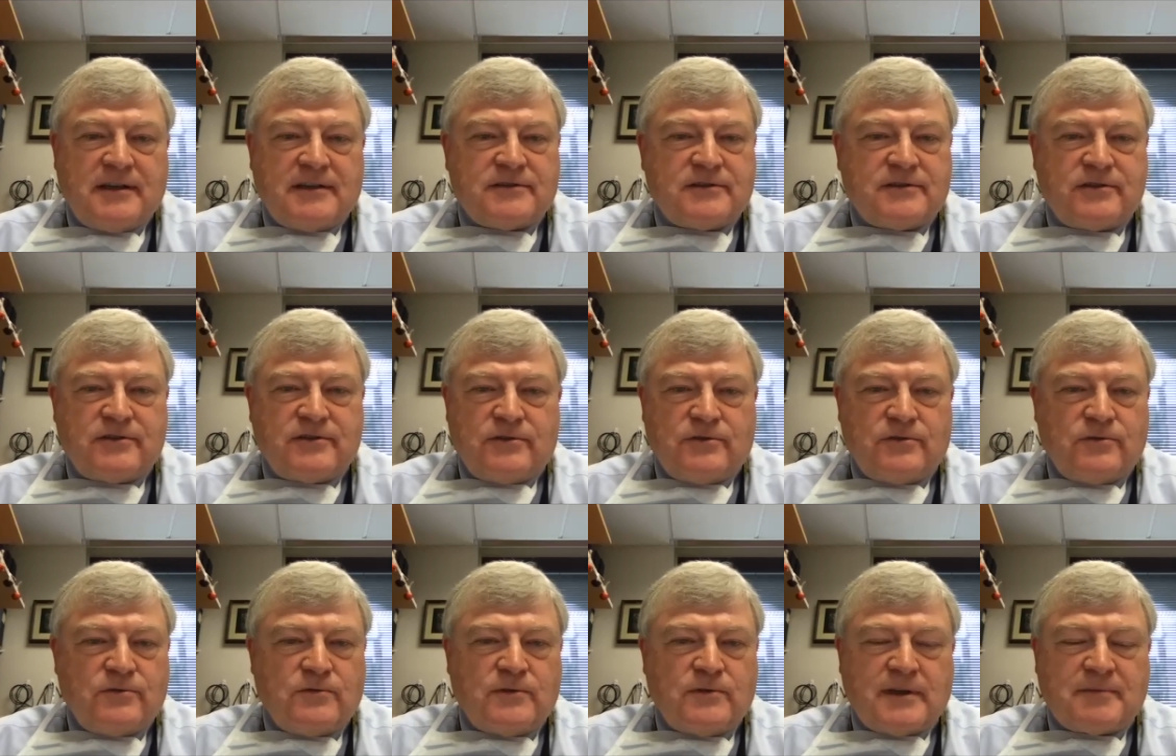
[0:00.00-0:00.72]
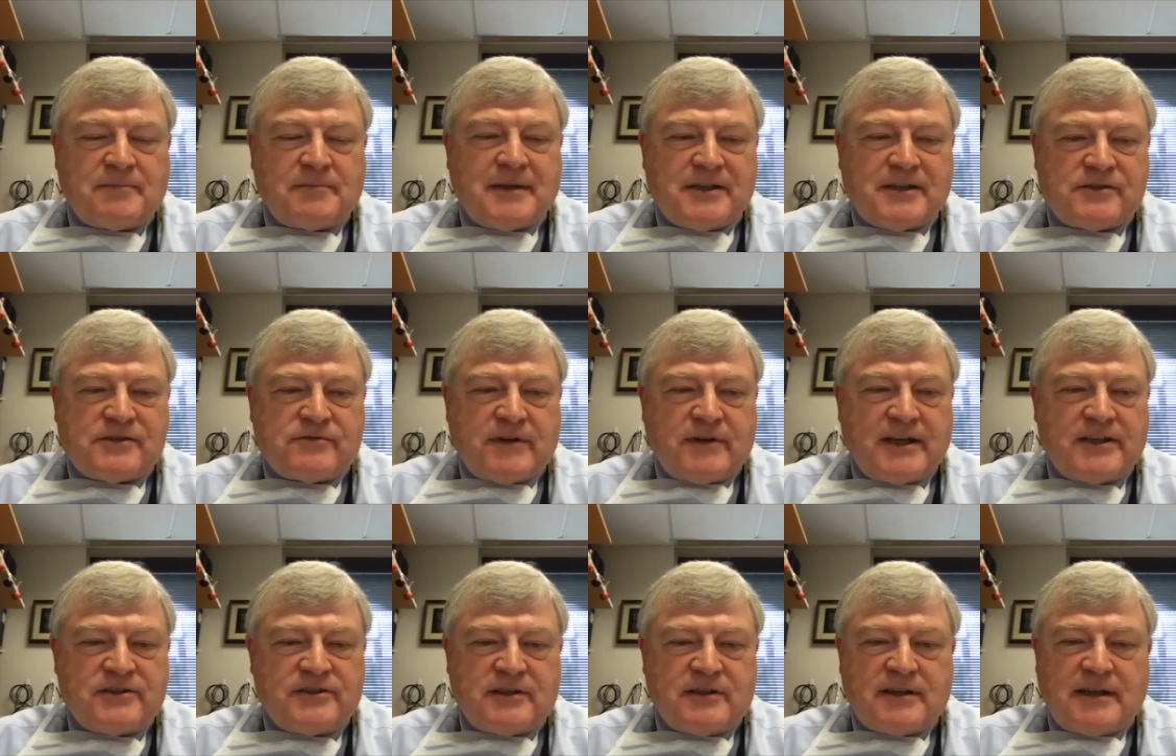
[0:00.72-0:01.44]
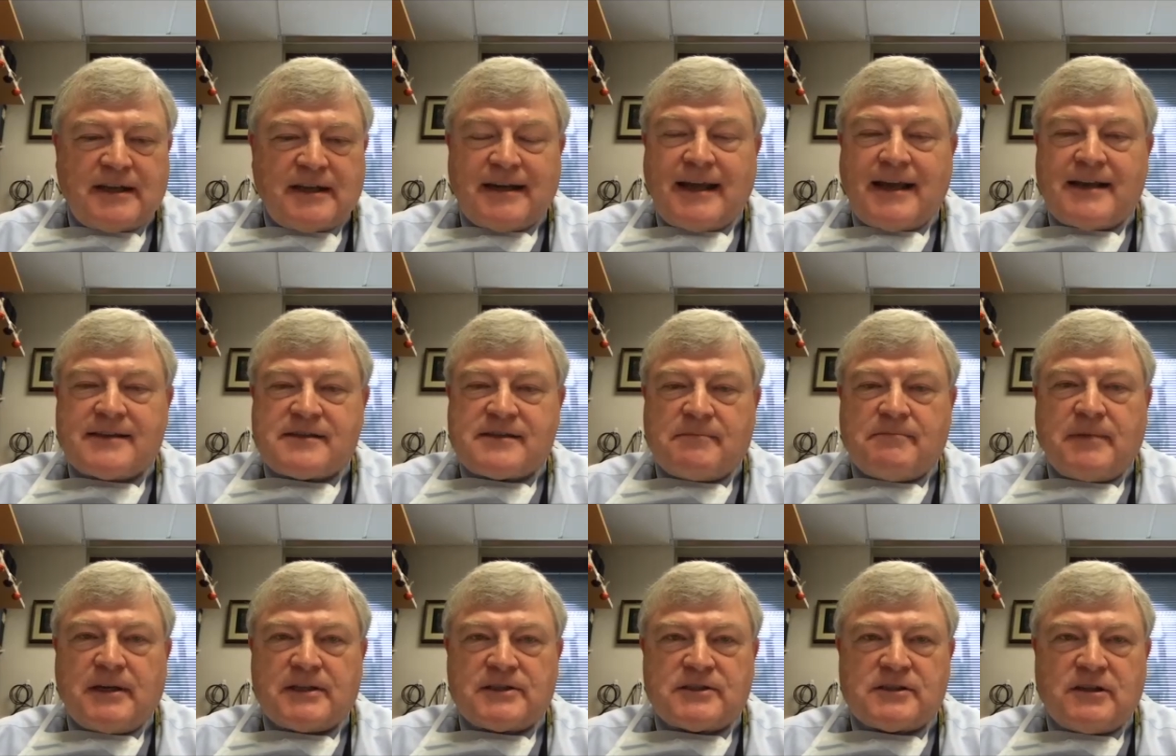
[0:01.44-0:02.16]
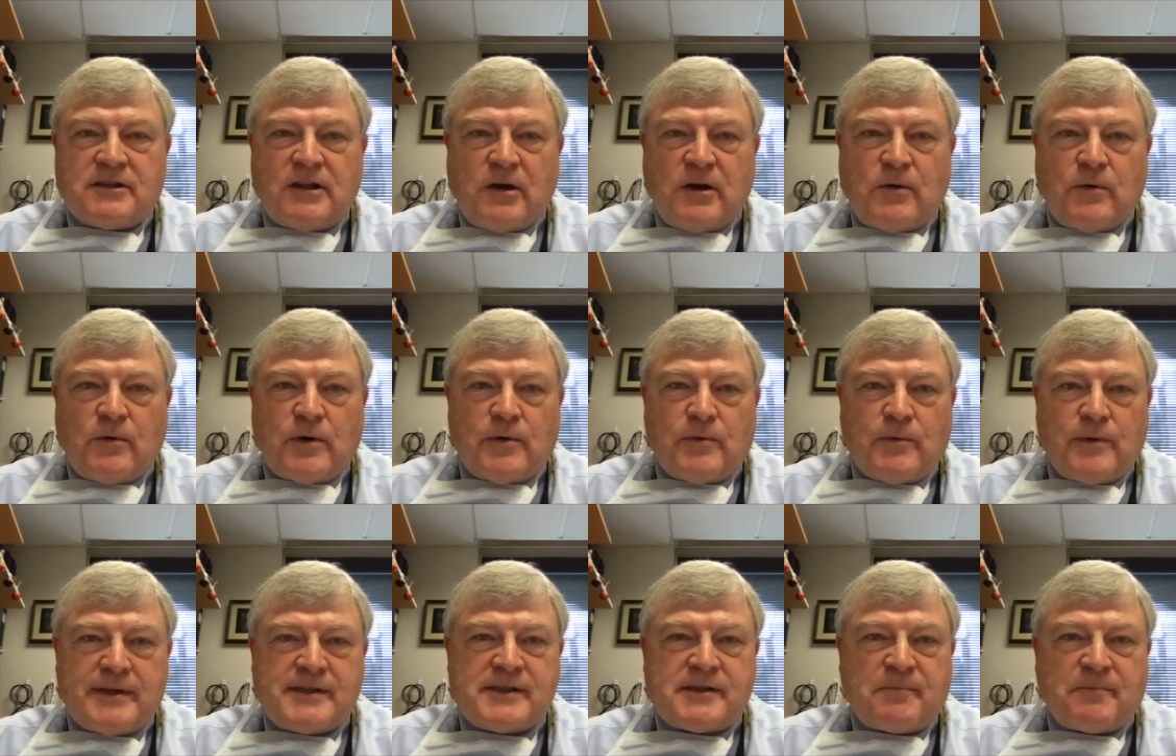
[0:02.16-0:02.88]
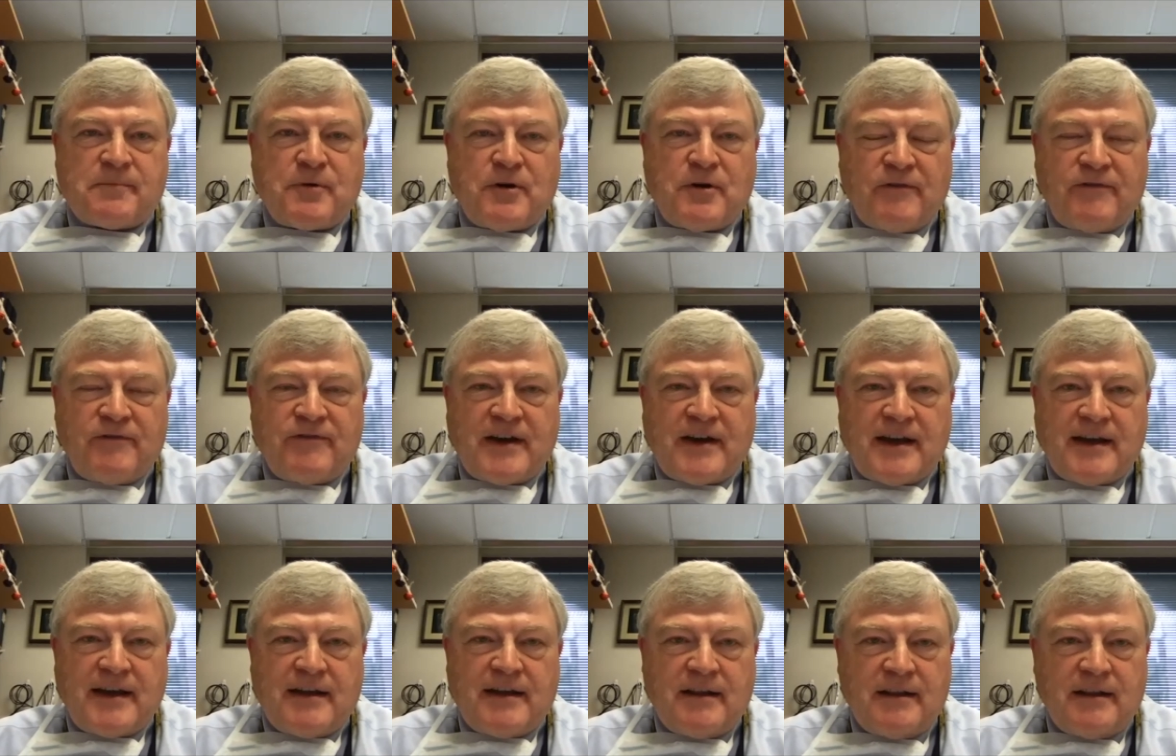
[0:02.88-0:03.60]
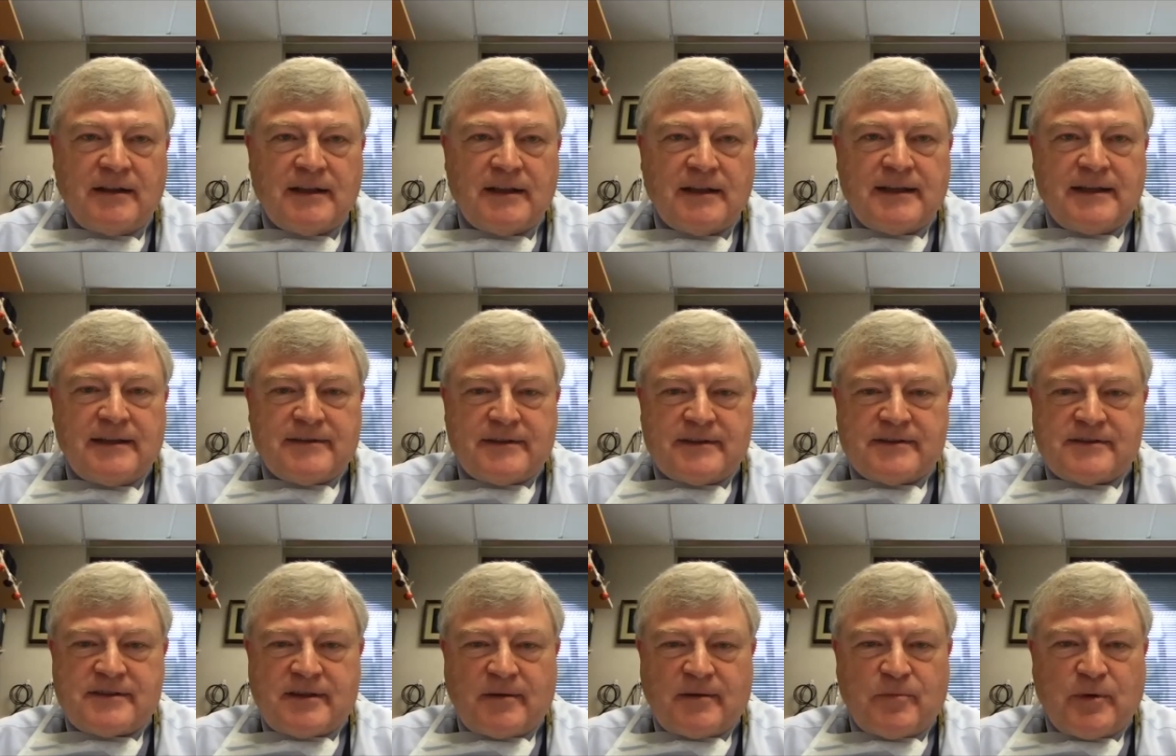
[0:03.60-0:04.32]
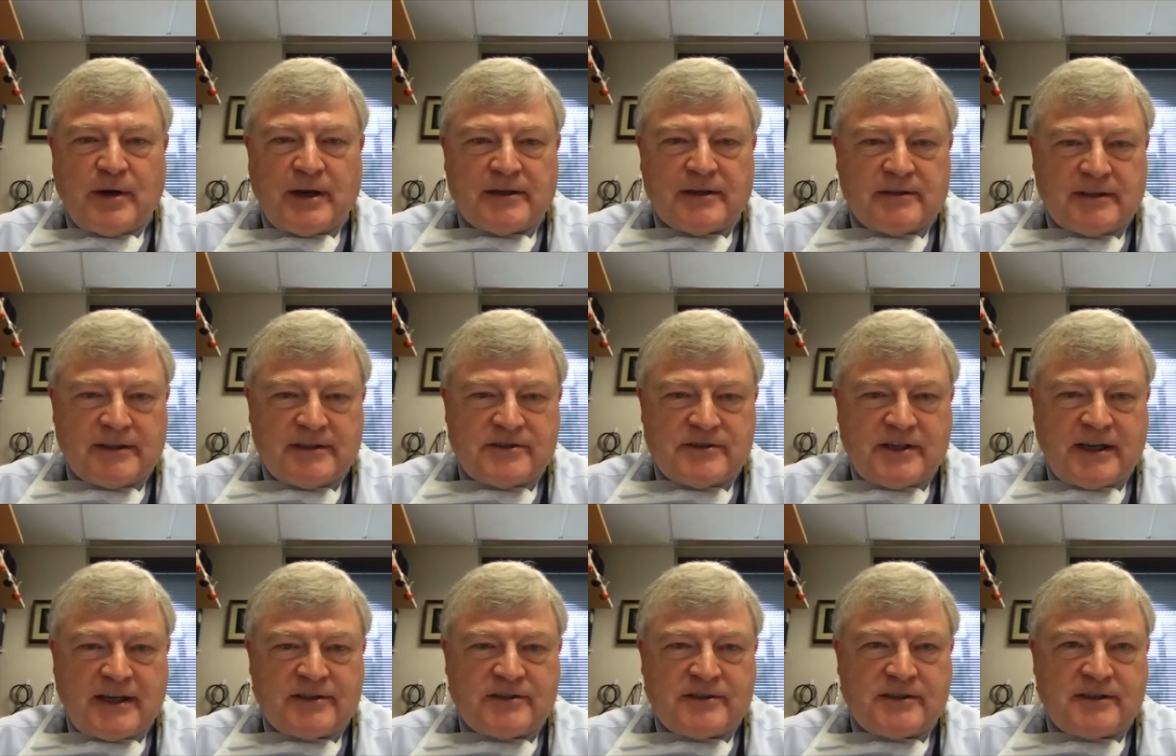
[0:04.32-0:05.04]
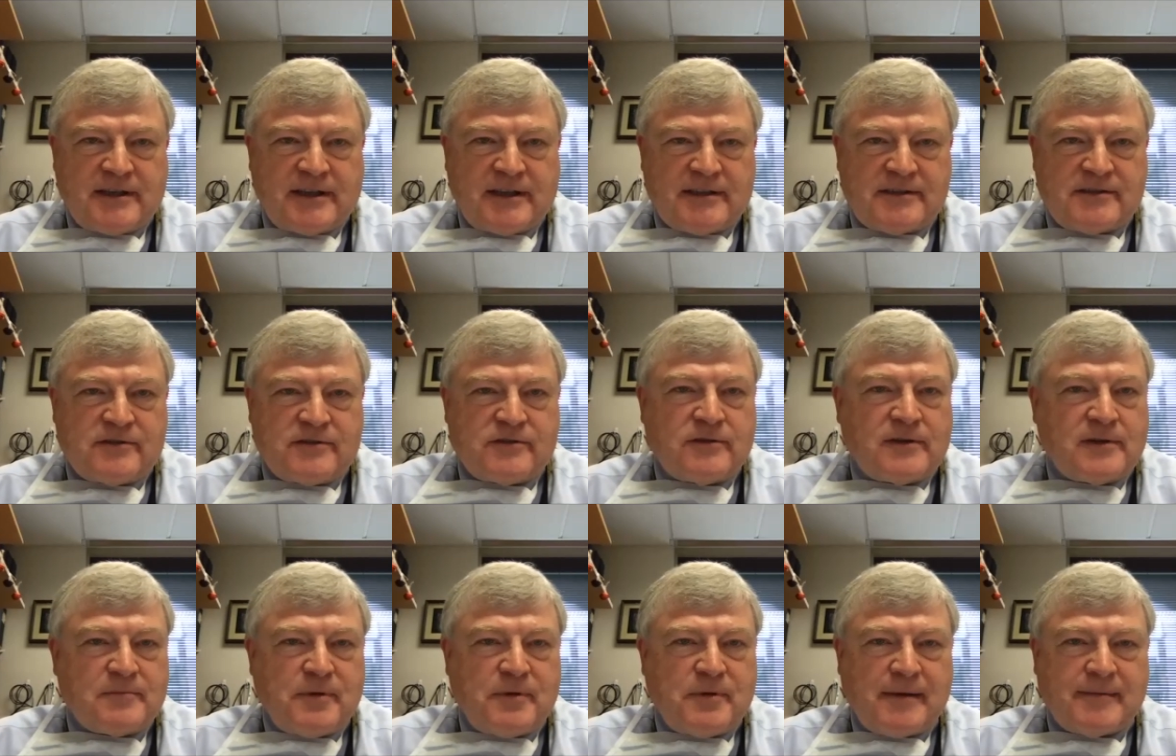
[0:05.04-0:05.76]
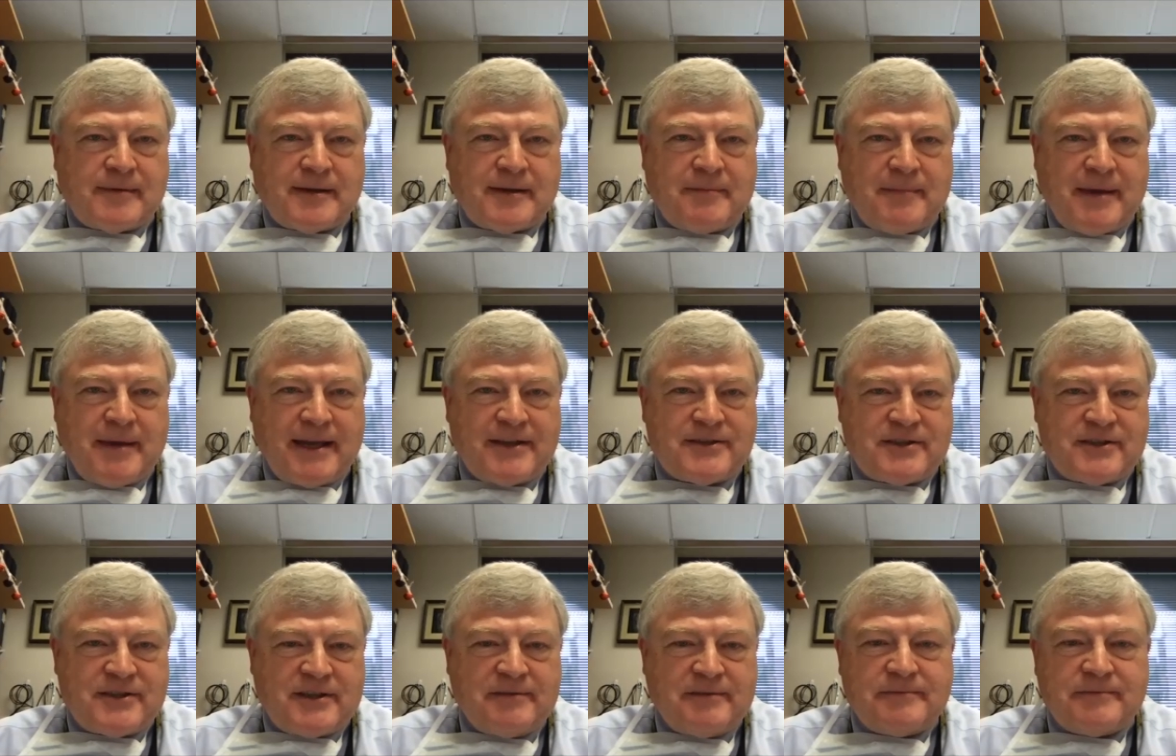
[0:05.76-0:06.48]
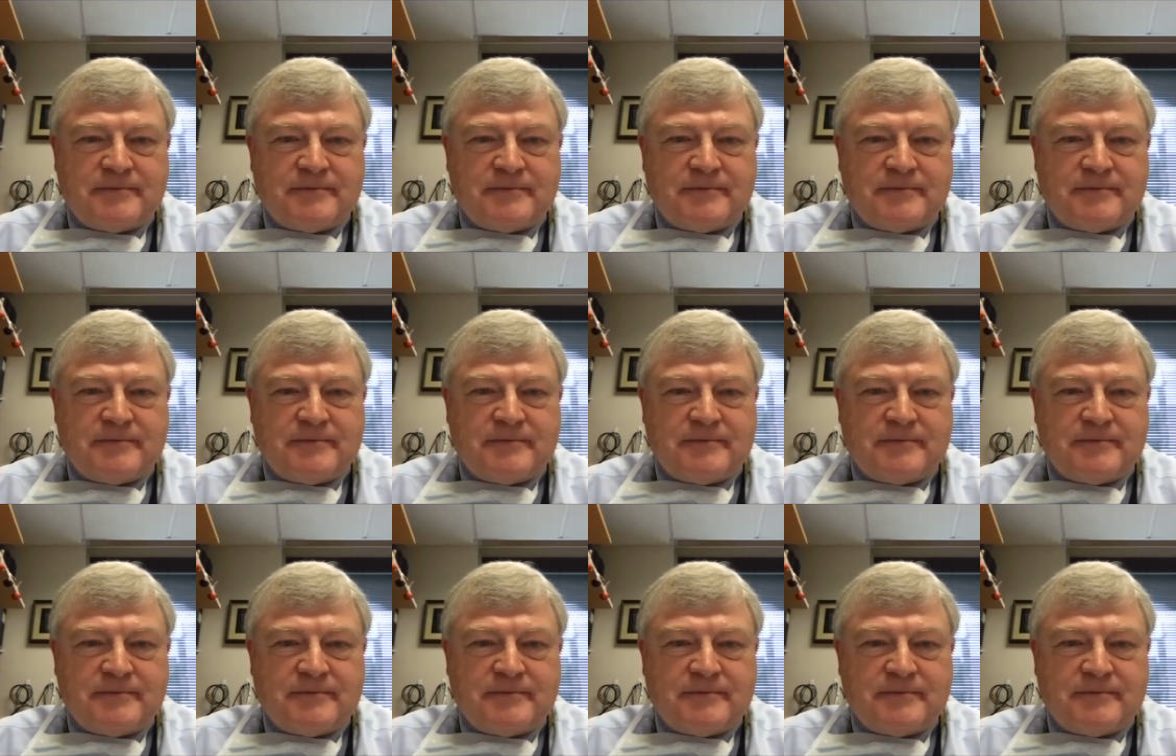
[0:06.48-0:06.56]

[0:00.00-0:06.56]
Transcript: to administration, and has a much lower risk profile than subretinal injection, as you can probably imagine.